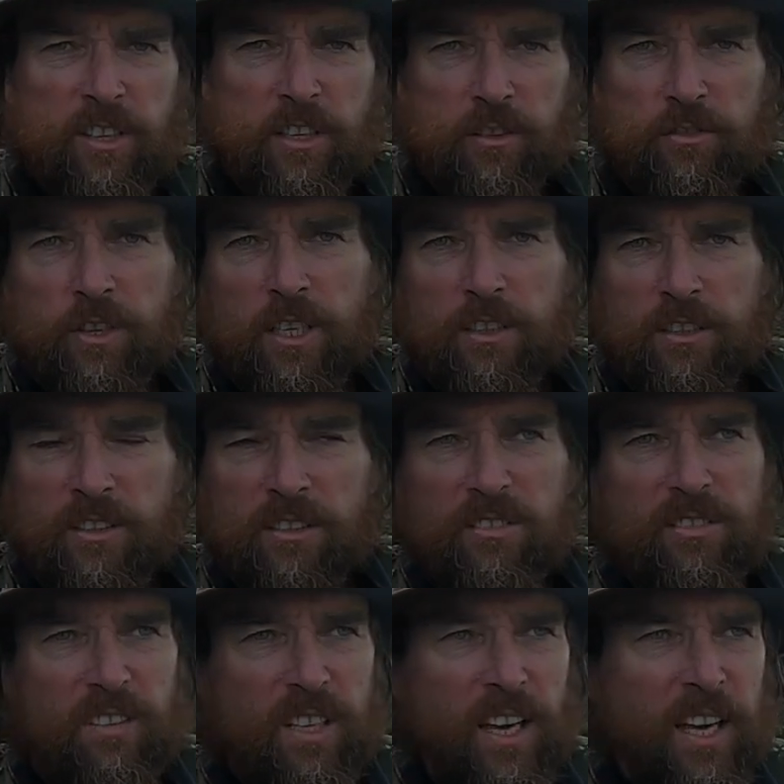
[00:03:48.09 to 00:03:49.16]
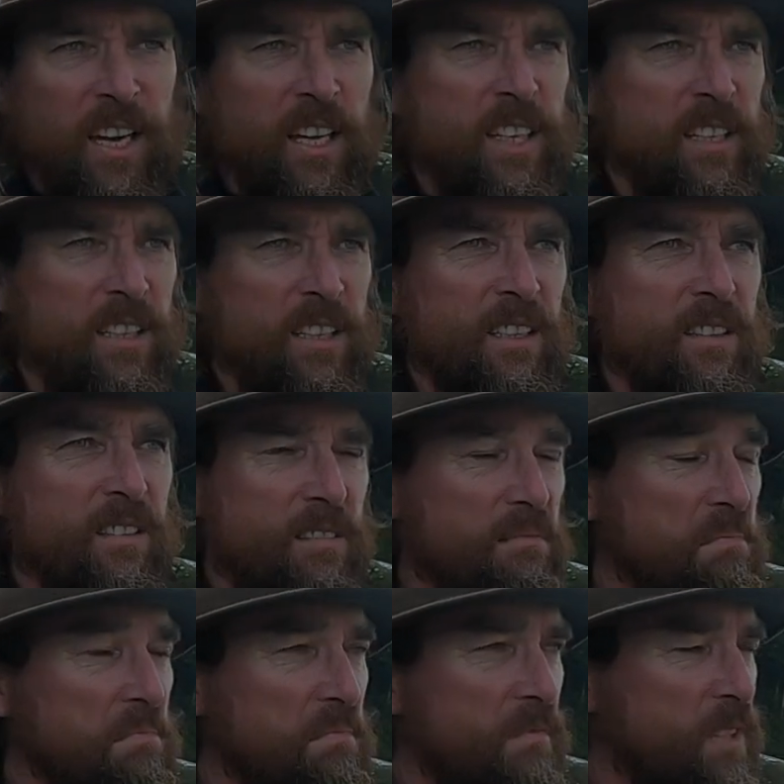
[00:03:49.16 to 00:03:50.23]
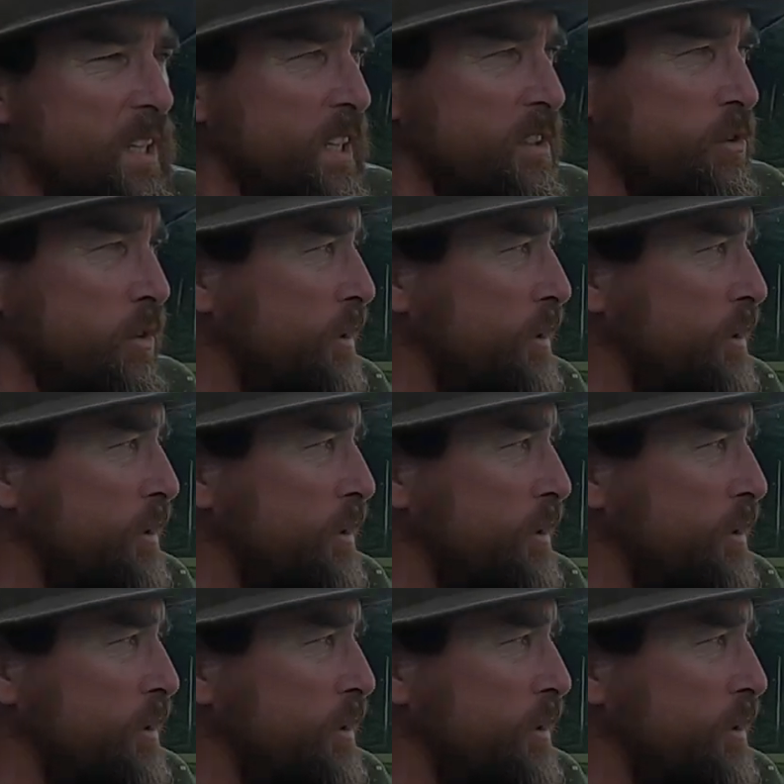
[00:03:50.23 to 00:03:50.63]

instructors, and they took